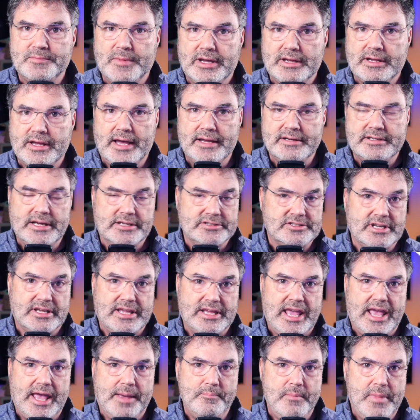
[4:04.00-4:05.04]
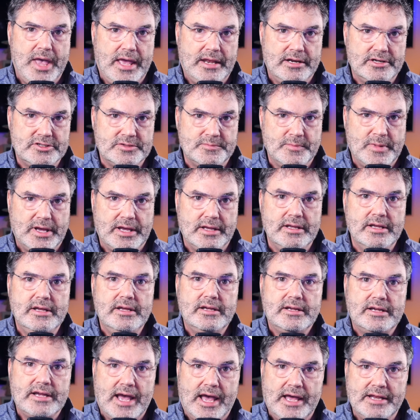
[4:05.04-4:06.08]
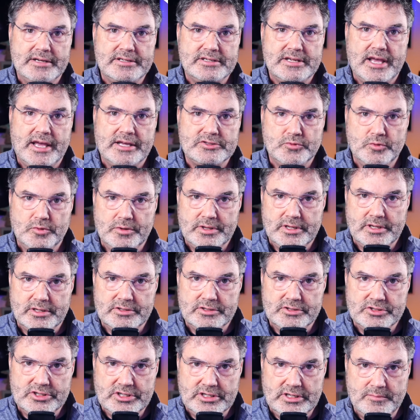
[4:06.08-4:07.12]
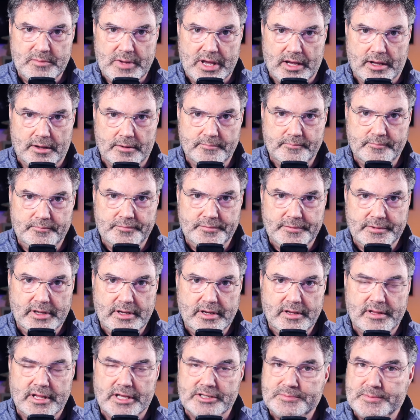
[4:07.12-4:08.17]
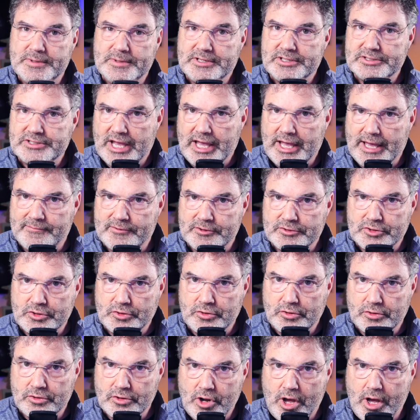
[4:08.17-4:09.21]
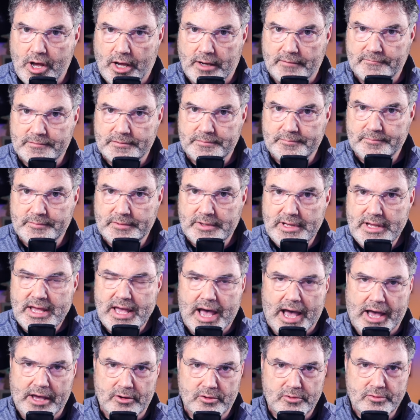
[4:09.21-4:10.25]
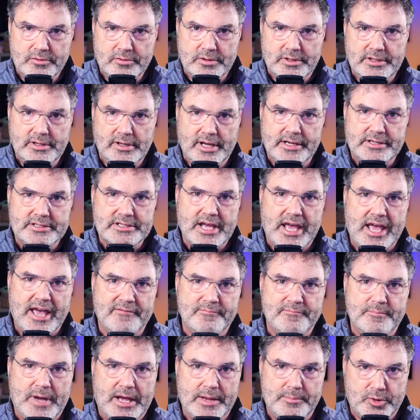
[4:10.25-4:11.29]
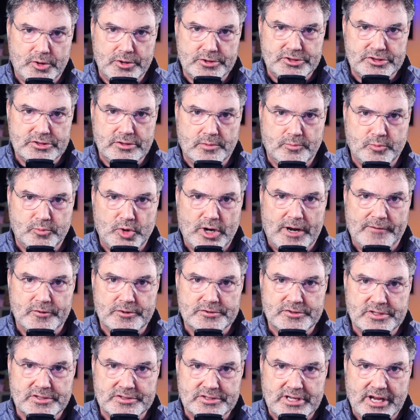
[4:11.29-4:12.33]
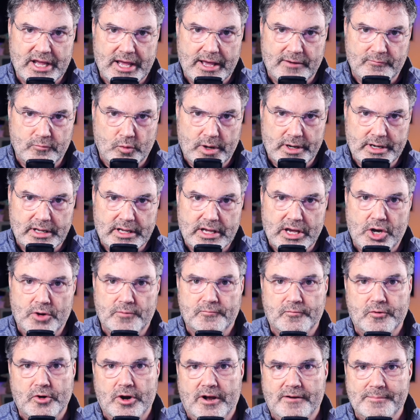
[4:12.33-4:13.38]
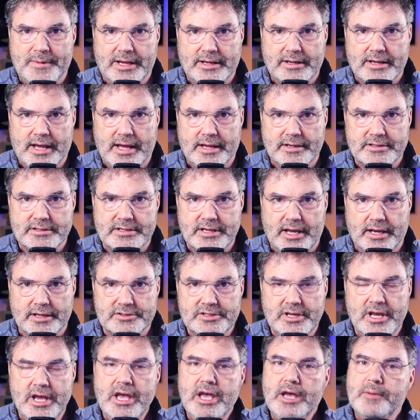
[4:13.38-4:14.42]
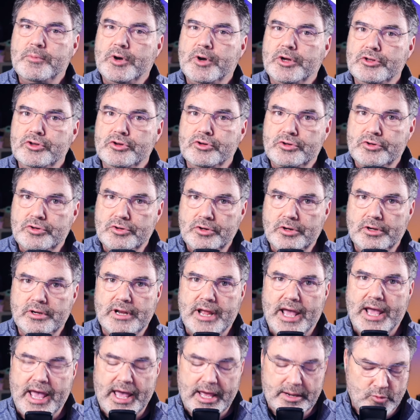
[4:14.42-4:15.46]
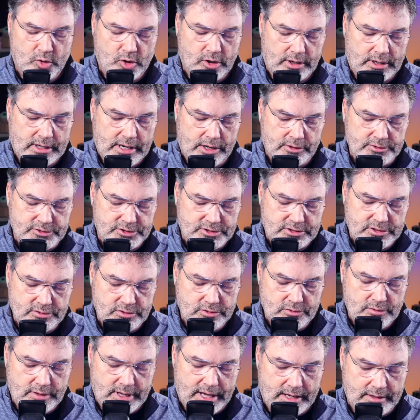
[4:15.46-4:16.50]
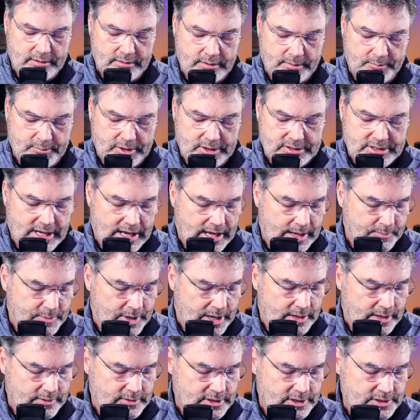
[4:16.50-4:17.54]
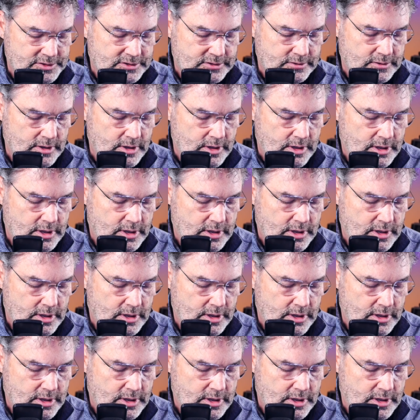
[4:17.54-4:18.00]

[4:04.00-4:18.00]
my contacts. I can't manage my contacts within Gmail. That's because I have it turned off. I only like to have, my personal preference is to have one account for all of my contacts, but you could add more accounts. To do that, I'm going to tap on this.